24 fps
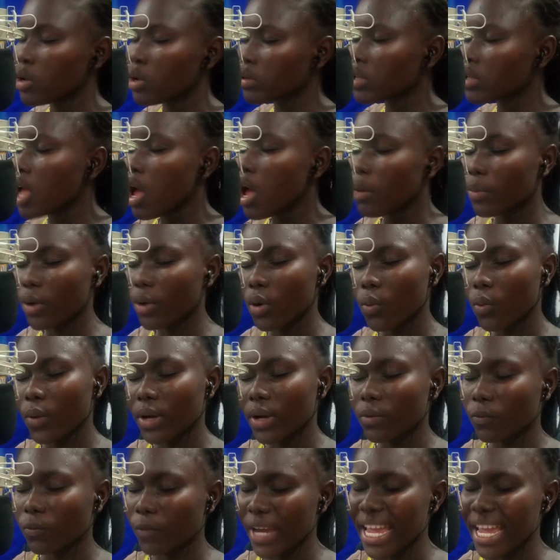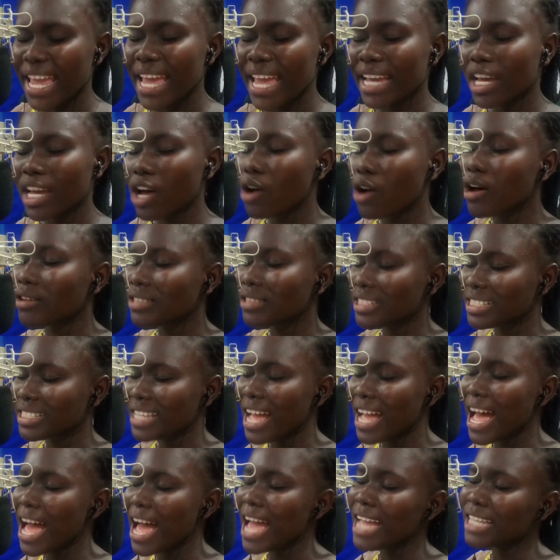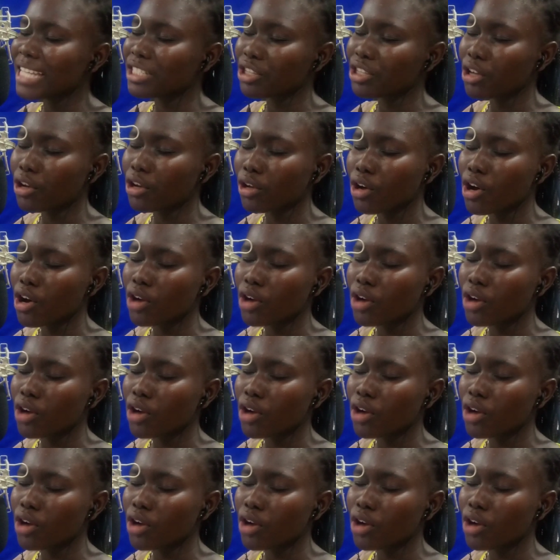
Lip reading: But when we go outside, you're gonna